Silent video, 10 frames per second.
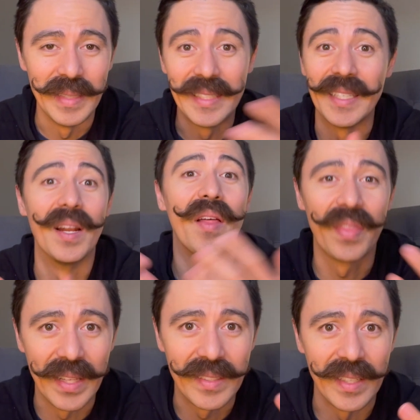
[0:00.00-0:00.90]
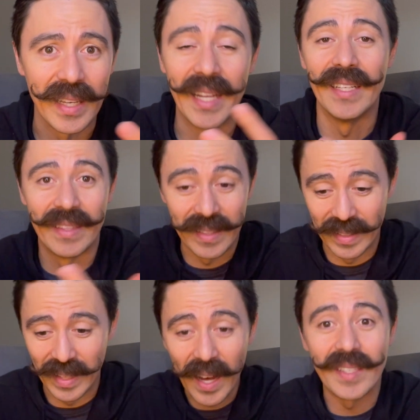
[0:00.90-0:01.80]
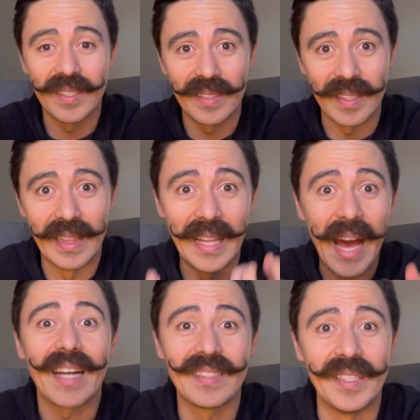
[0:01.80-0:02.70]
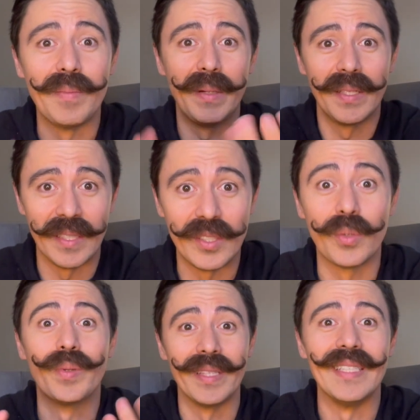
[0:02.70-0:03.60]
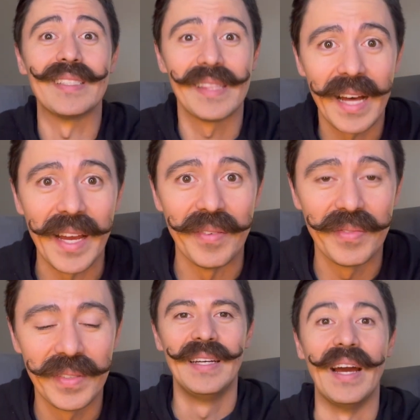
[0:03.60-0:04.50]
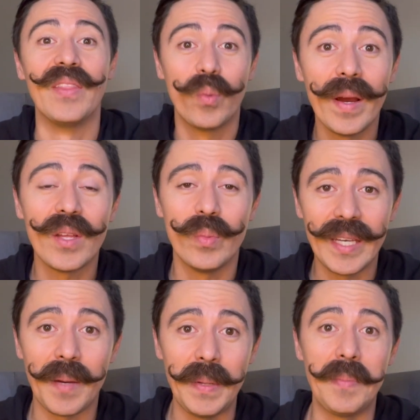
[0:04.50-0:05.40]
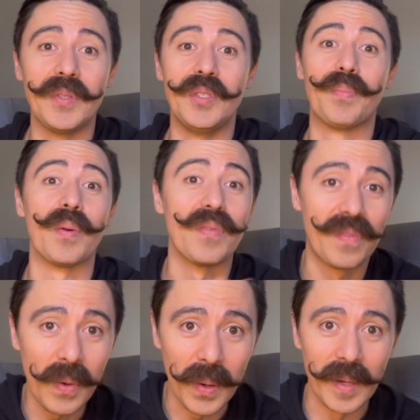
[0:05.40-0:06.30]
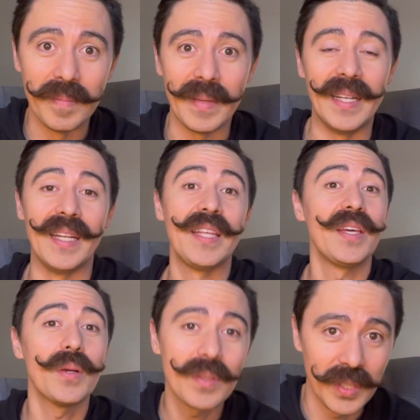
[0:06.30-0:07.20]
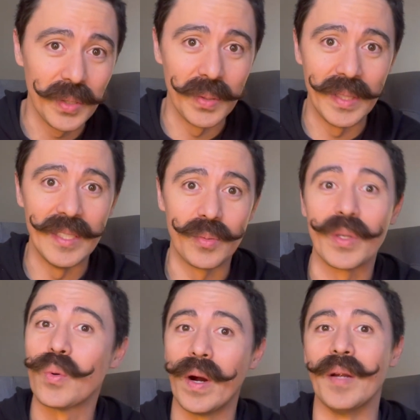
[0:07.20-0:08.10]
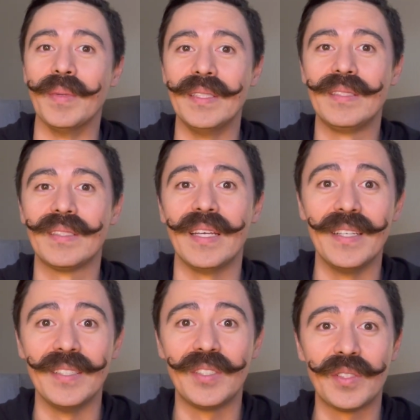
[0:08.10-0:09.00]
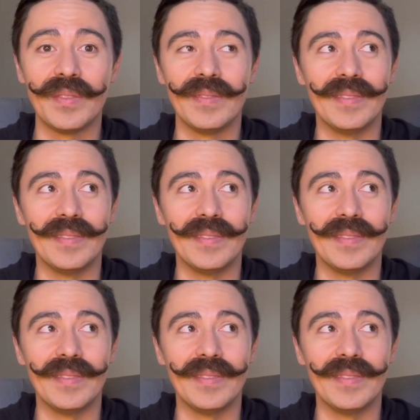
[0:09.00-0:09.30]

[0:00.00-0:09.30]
It's inauthentic and it thus lacks the ability to release life. And the way that we get people to perform and adhere to these requirements is